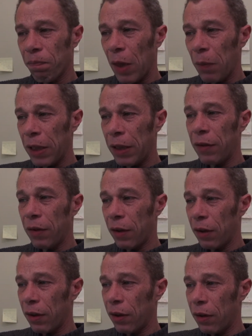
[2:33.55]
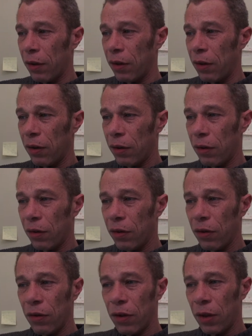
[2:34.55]
pleased, I
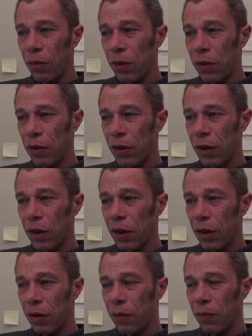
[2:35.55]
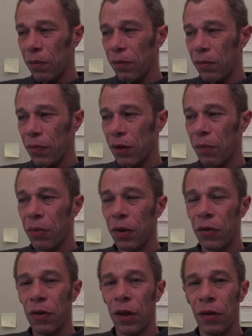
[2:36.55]
should say, with the
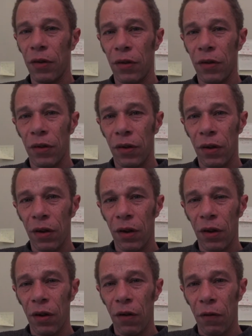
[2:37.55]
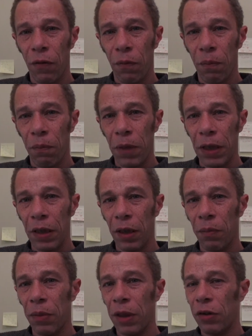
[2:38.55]
process of making a
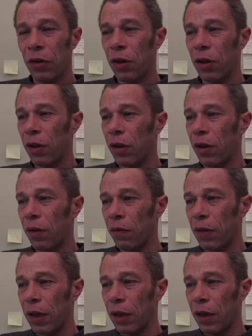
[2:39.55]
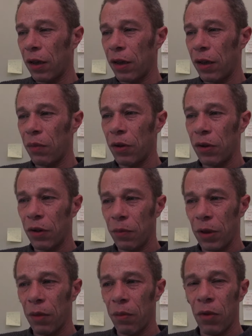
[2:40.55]
picture of that kind, which has
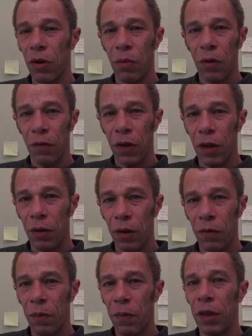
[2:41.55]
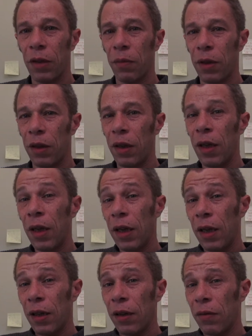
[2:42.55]
become more and more familiar to me
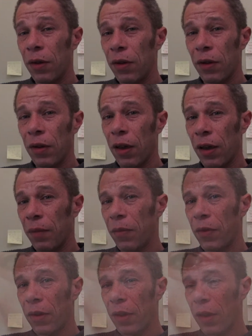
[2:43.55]
in recent times.